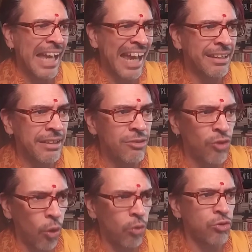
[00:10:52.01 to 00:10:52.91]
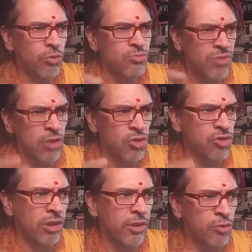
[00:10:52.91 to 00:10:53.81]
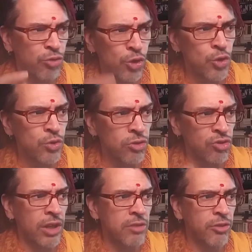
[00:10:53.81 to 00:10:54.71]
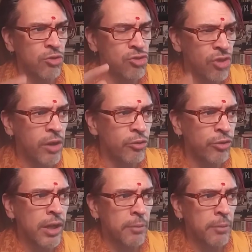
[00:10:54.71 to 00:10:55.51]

and it is also necessary for you to save yourself